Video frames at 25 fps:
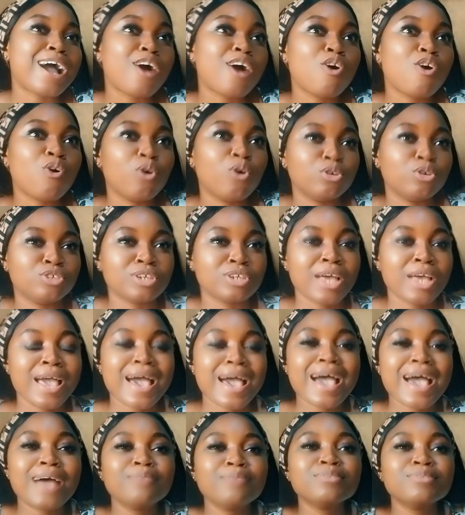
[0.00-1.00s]
urge,
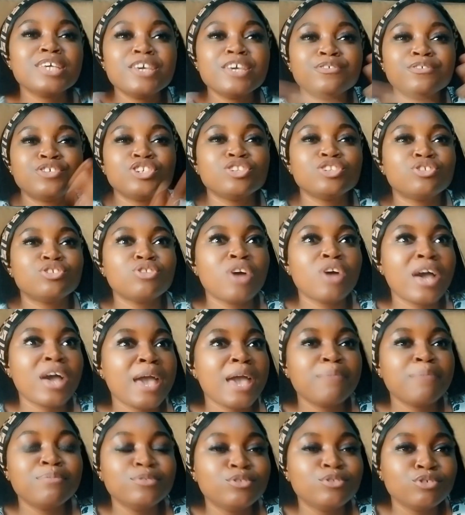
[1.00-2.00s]
and if she's
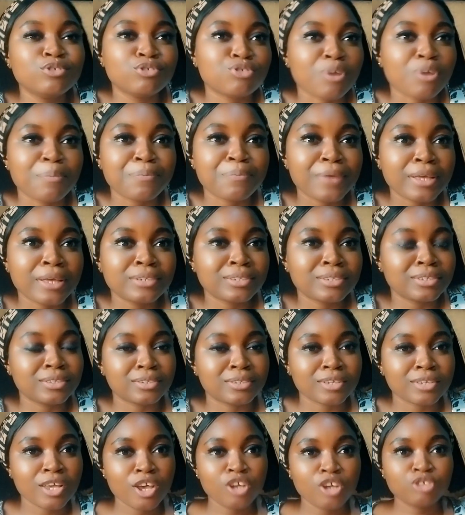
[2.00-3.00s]
not able to suppress
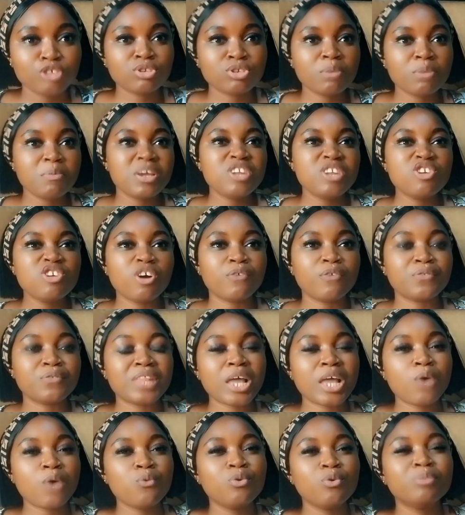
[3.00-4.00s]
it, so many of
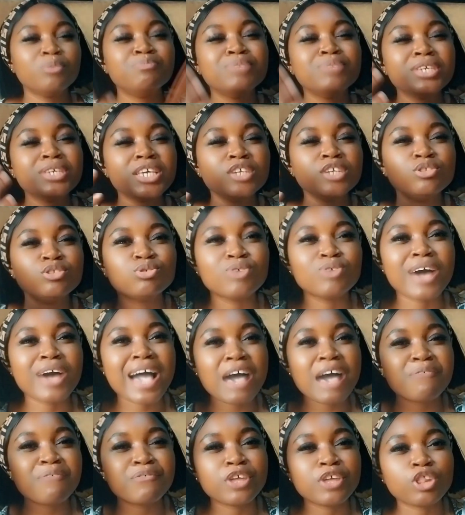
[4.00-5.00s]
them will begin to
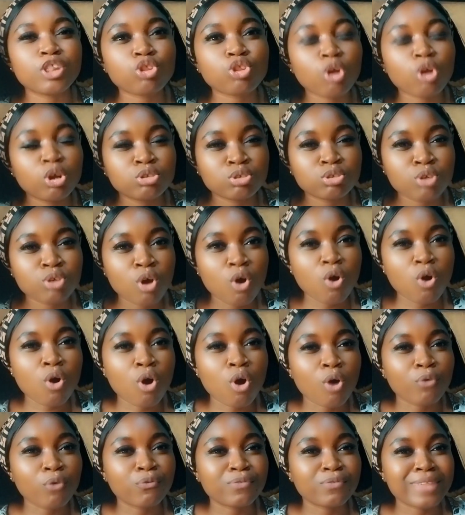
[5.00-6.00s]
have a thought
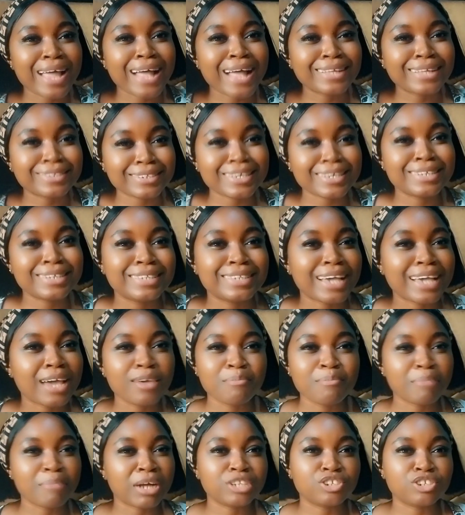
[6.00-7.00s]
of that in their
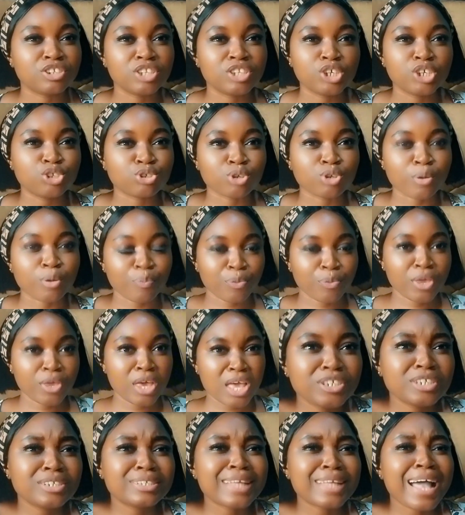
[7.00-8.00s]
imagination.
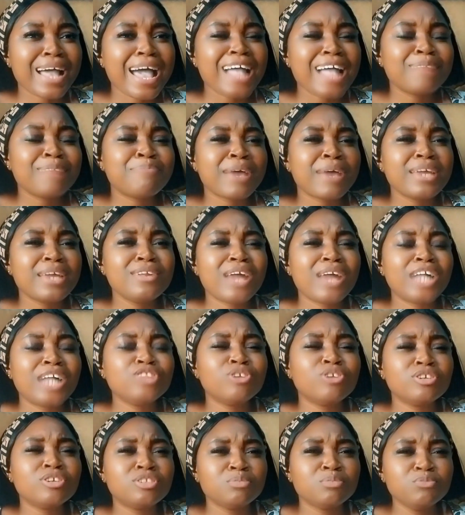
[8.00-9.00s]
She start buying
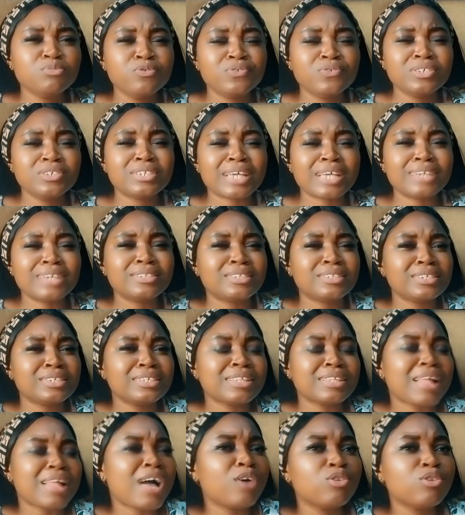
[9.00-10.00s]
adult movies and
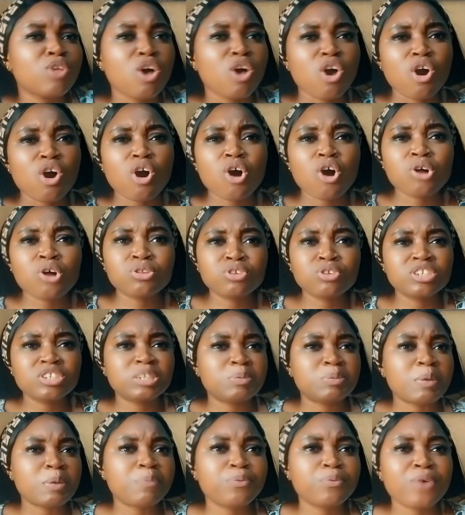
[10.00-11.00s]
seeing how all
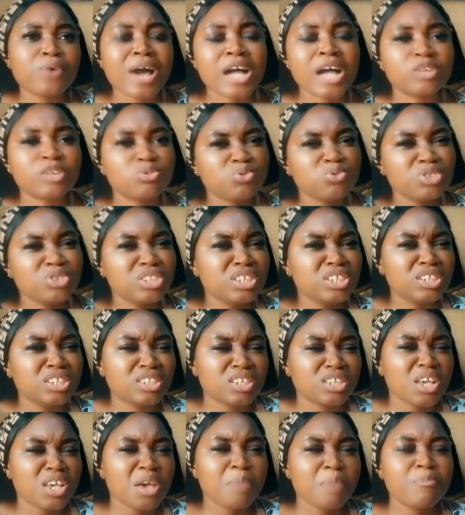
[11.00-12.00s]
those people are doing
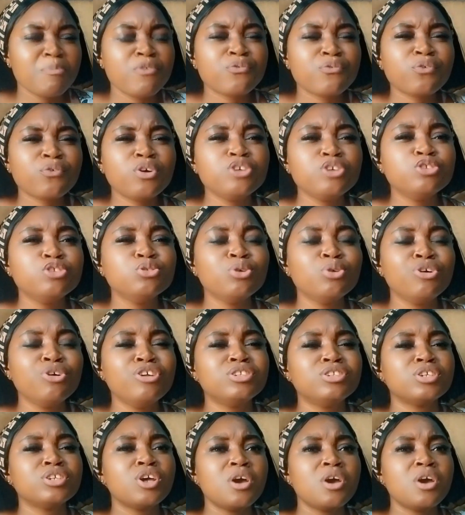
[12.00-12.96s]
it. Before you know it,